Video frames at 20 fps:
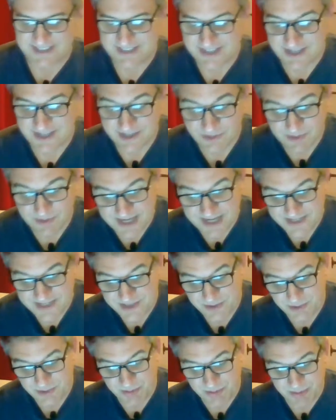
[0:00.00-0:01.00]

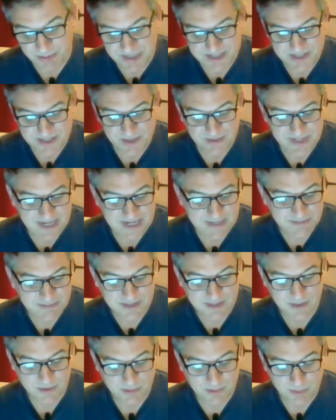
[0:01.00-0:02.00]
Otherwise, you wouldn't be so damn
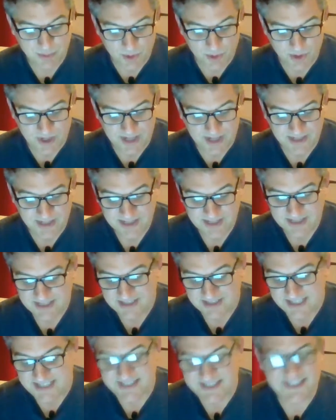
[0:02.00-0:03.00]
slow to pour it.
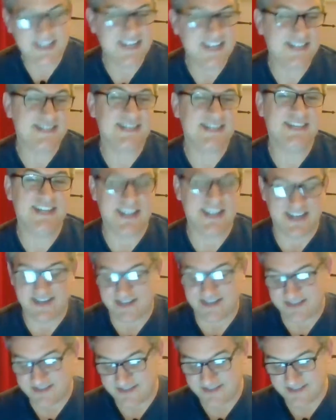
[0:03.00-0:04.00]
Let's get to
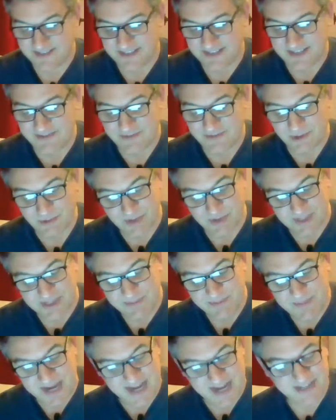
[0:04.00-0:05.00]
getting if you're
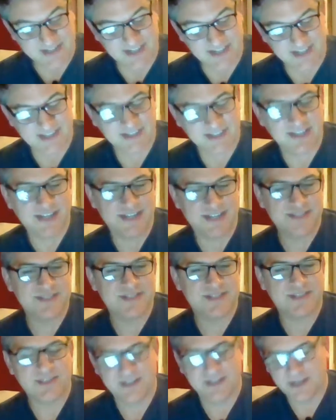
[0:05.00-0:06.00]
really magic,
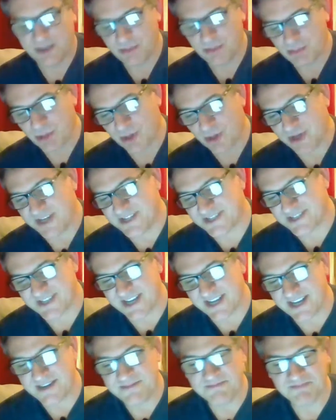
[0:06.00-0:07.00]
Gus," Bertie
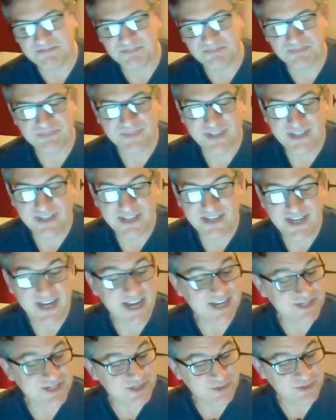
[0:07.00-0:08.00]
said.
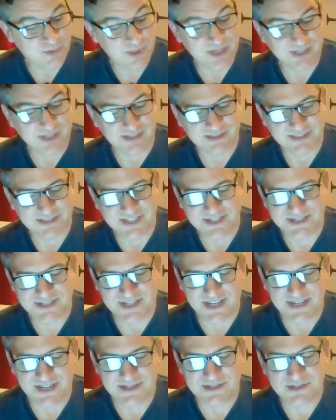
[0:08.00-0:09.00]
"As you will," he
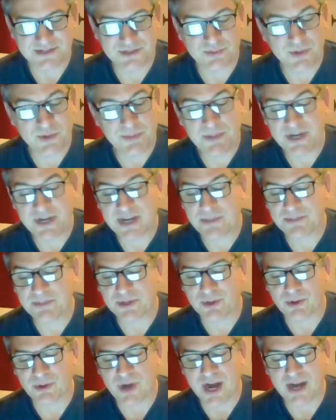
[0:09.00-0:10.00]
said, sweeping up
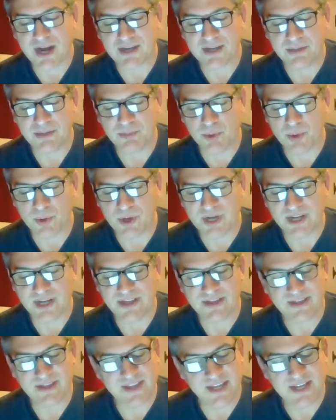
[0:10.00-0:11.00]
the crock and pouring
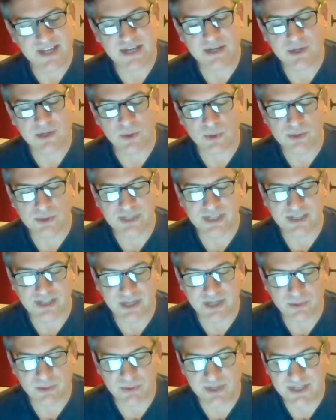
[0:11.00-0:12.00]
a thin golden
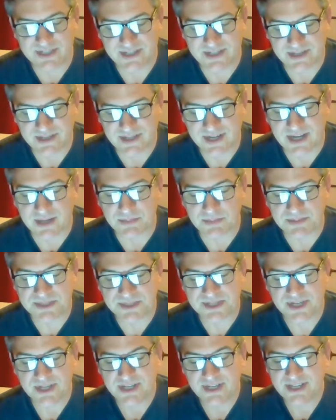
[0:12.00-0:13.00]
liquid into the
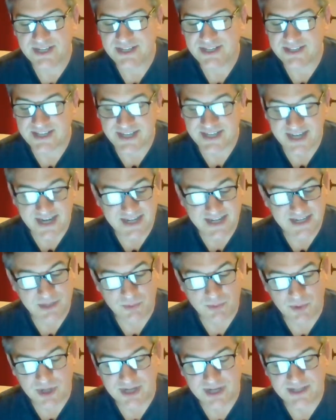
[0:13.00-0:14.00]
cups, then
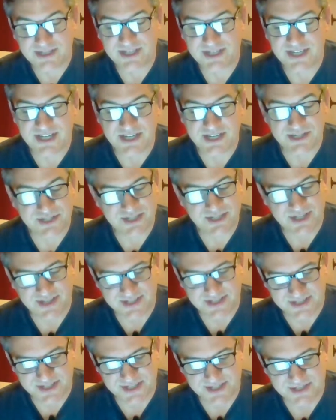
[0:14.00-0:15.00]
handing one each to
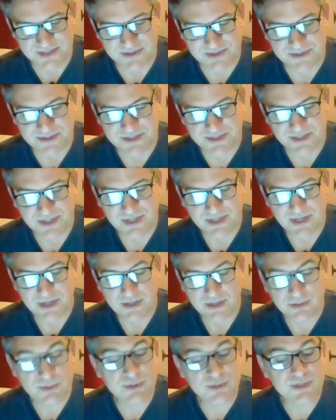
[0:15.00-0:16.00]
the sisters.
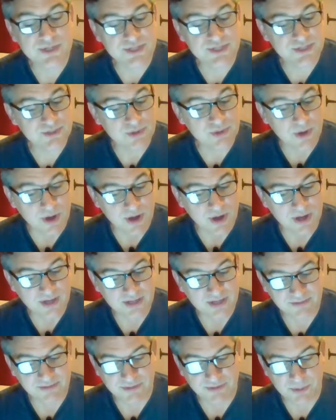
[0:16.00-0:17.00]
"Through the
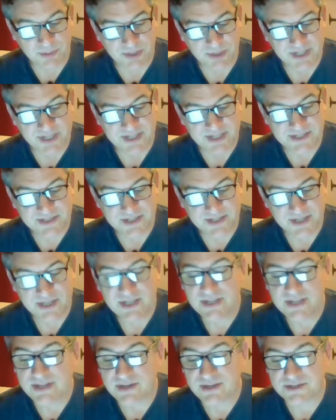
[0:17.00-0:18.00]
straw, if you please.
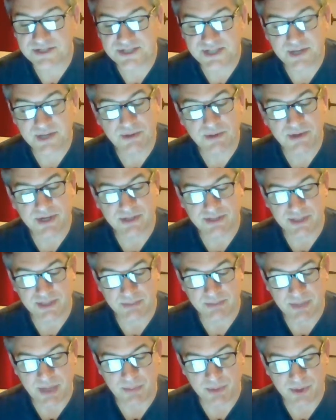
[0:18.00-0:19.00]
There's cereal
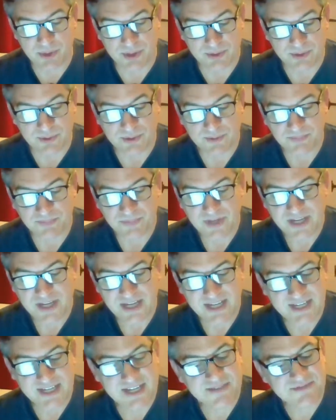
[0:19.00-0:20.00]
in my brew.
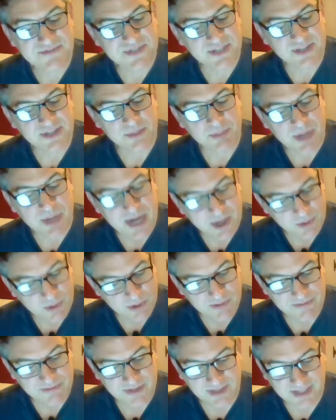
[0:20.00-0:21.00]
It gives it the
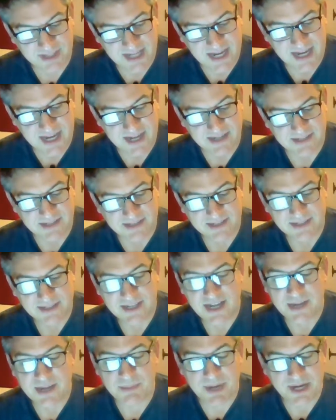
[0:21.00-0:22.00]
power of the land
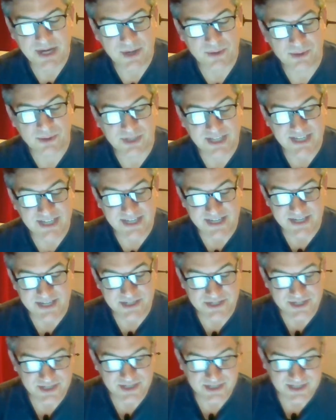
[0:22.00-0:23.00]
and my own
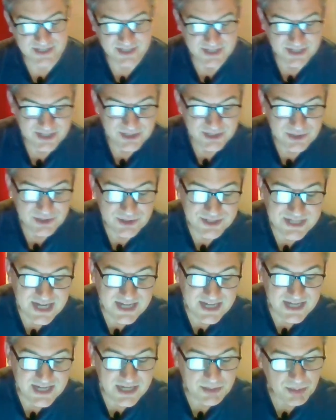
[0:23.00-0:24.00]
lineage. You're
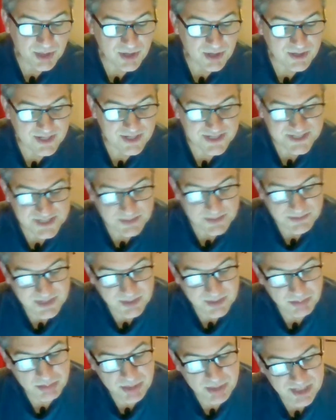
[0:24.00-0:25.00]
taking part in
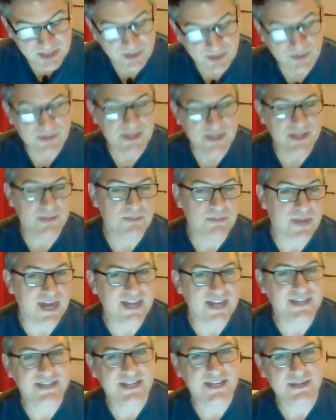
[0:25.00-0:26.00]
something bigger than the
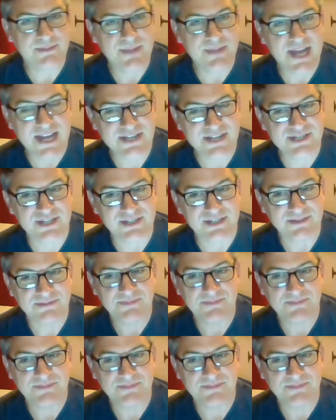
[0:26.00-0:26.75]
mind can imagine."